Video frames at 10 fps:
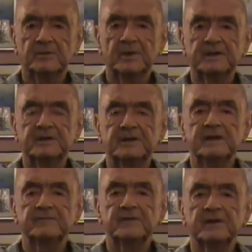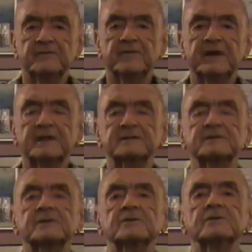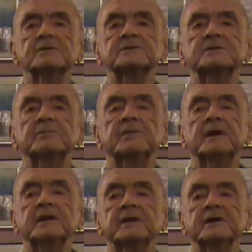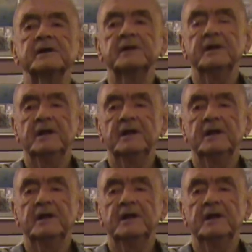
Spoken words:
went to different advanced schools depending on